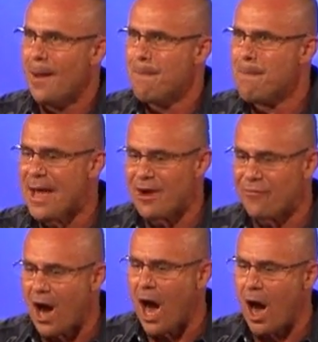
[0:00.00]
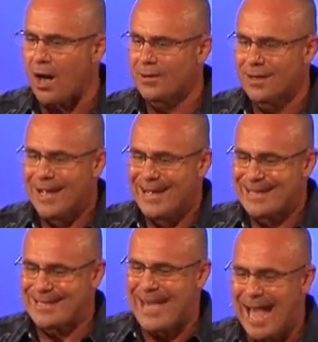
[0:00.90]
men of God,
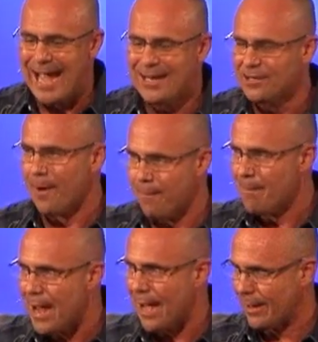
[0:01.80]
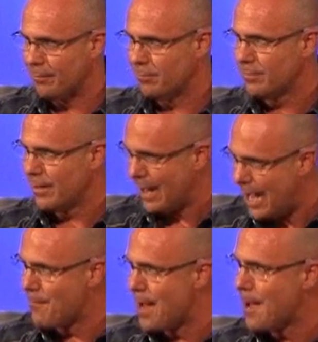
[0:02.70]
kingdom men.
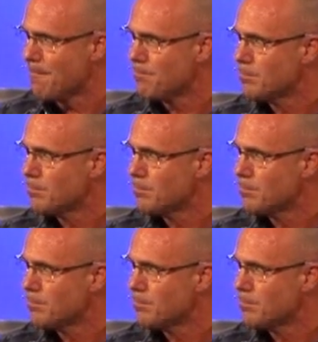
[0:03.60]
Amen? Amen.